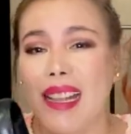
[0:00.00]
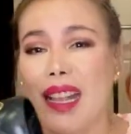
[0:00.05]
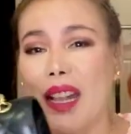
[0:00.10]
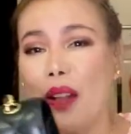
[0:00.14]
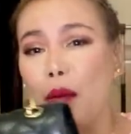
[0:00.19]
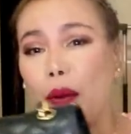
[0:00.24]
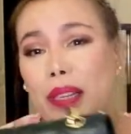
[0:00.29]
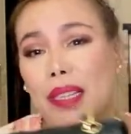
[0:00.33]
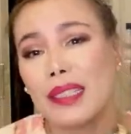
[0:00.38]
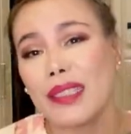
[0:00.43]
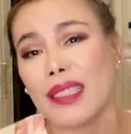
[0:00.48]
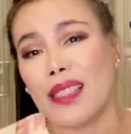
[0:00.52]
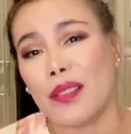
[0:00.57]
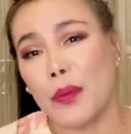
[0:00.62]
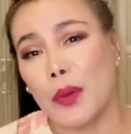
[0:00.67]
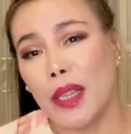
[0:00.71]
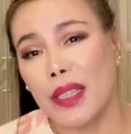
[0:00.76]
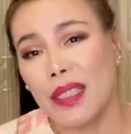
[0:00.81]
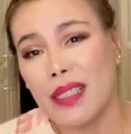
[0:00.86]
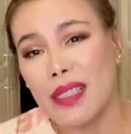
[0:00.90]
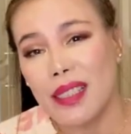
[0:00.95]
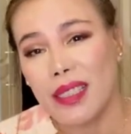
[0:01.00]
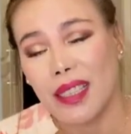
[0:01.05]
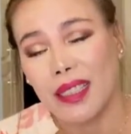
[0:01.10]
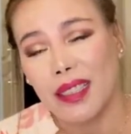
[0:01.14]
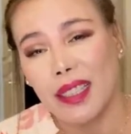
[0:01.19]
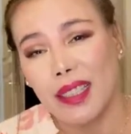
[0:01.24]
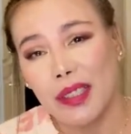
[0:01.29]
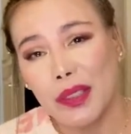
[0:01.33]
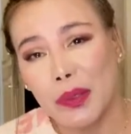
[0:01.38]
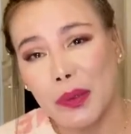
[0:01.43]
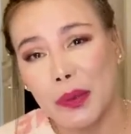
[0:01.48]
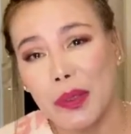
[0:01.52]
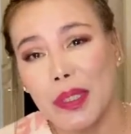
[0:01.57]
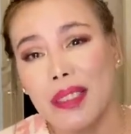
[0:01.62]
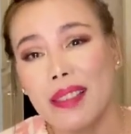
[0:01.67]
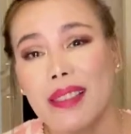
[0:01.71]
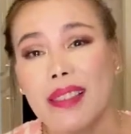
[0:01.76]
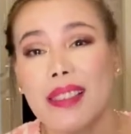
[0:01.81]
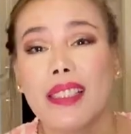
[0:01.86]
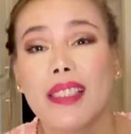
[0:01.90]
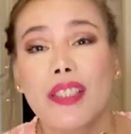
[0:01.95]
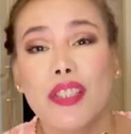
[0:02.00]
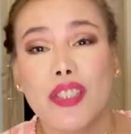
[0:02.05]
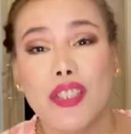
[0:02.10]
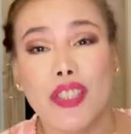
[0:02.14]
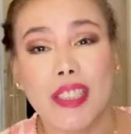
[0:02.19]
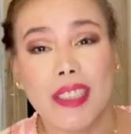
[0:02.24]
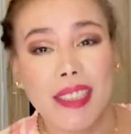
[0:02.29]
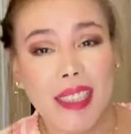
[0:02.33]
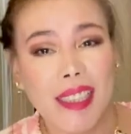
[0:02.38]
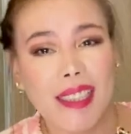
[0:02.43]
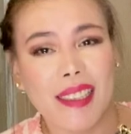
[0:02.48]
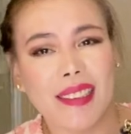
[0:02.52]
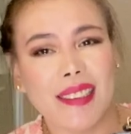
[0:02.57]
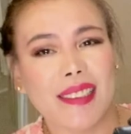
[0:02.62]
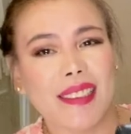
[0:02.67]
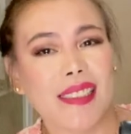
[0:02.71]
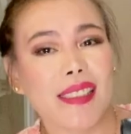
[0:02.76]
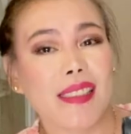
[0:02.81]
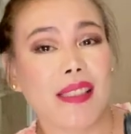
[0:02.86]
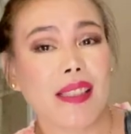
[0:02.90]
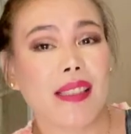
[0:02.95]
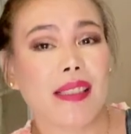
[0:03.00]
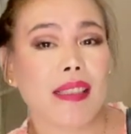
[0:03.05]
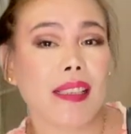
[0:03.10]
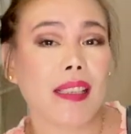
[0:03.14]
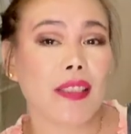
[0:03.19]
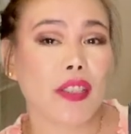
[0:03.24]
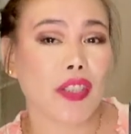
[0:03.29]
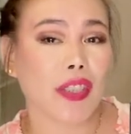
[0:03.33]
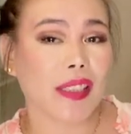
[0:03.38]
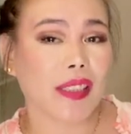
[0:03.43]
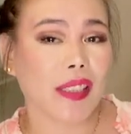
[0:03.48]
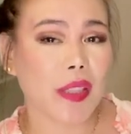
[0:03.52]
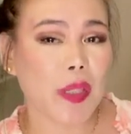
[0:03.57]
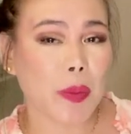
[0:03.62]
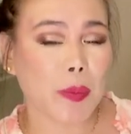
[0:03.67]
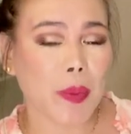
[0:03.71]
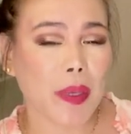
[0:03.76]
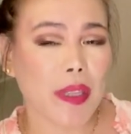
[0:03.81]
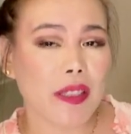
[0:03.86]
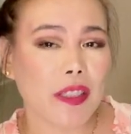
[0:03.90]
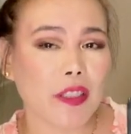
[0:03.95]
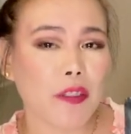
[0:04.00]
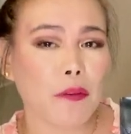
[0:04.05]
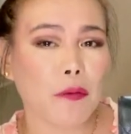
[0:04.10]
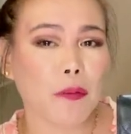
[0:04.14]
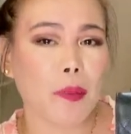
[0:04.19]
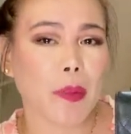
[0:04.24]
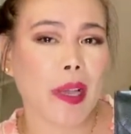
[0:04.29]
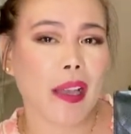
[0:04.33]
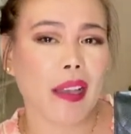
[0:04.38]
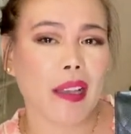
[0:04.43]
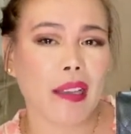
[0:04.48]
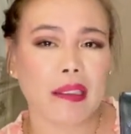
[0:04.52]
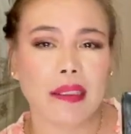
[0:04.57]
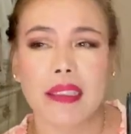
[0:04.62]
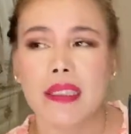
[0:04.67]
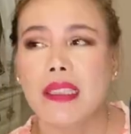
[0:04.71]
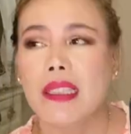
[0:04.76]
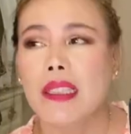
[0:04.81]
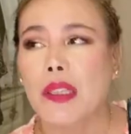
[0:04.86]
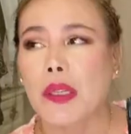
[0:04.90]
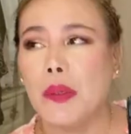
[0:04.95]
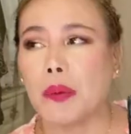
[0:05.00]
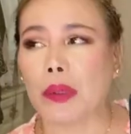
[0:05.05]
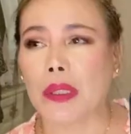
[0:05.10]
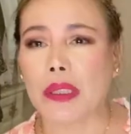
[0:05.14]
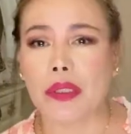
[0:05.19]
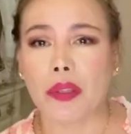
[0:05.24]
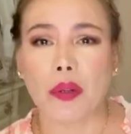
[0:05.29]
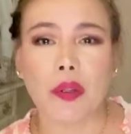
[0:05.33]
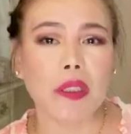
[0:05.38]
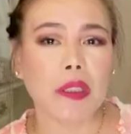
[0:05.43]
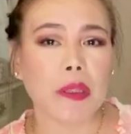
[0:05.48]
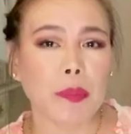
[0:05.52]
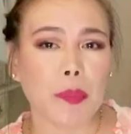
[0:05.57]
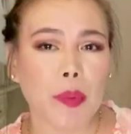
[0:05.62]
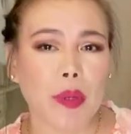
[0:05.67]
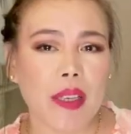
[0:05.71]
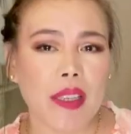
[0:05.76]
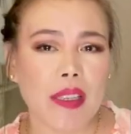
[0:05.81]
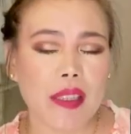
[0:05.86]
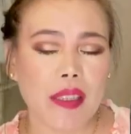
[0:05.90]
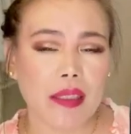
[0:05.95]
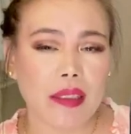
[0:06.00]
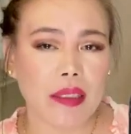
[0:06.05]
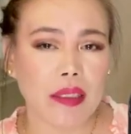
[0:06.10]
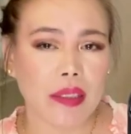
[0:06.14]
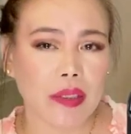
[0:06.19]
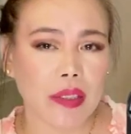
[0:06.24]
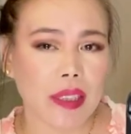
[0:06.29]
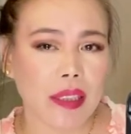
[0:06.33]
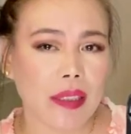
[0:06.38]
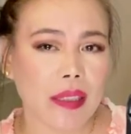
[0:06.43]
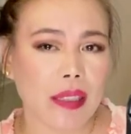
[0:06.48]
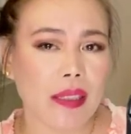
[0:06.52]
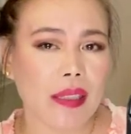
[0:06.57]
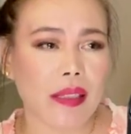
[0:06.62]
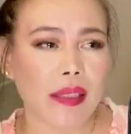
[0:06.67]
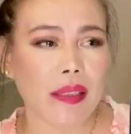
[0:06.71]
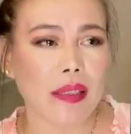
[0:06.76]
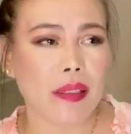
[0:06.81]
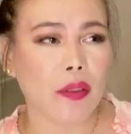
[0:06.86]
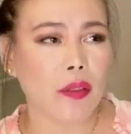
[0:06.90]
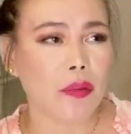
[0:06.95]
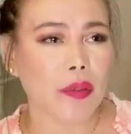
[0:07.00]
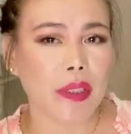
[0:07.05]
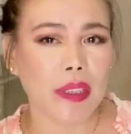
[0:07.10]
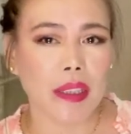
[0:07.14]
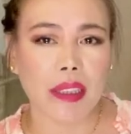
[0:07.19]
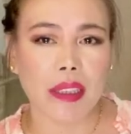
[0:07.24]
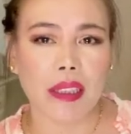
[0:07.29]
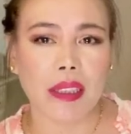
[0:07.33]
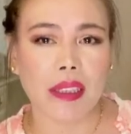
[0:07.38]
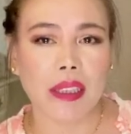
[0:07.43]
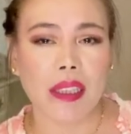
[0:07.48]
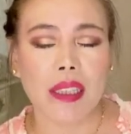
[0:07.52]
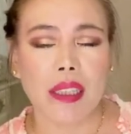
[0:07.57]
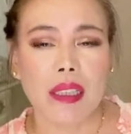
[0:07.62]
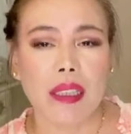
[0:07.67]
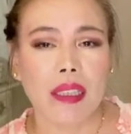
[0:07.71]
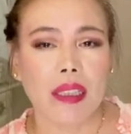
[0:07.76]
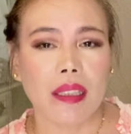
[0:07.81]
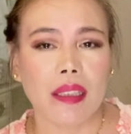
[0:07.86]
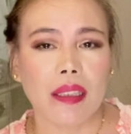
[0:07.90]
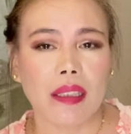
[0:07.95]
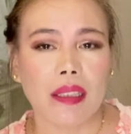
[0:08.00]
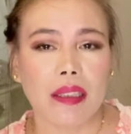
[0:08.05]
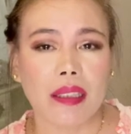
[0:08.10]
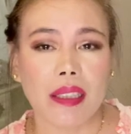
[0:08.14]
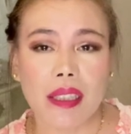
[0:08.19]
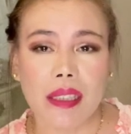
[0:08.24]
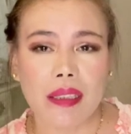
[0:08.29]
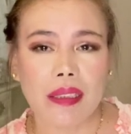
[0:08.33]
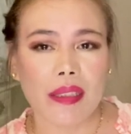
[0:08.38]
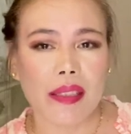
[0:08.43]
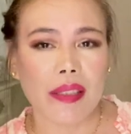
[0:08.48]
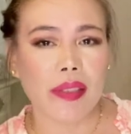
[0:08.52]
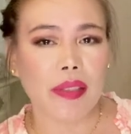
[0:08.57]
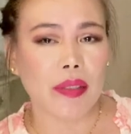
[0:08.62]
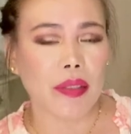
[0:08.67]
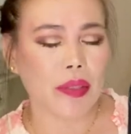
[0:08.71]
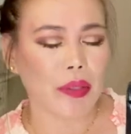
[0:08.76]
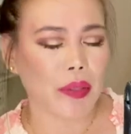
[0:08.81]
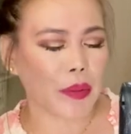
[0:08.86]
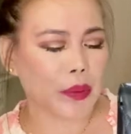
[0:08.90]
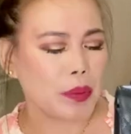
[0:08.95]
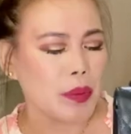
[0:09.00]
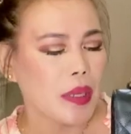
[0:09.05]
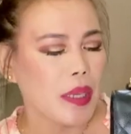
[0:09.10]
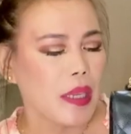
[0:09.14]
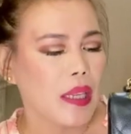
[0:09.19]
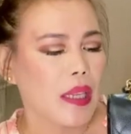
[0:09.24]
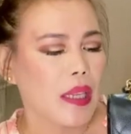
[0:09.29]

what else can I do? It's Chanel. It's such an expensive bag with all the price increases over the years, you know.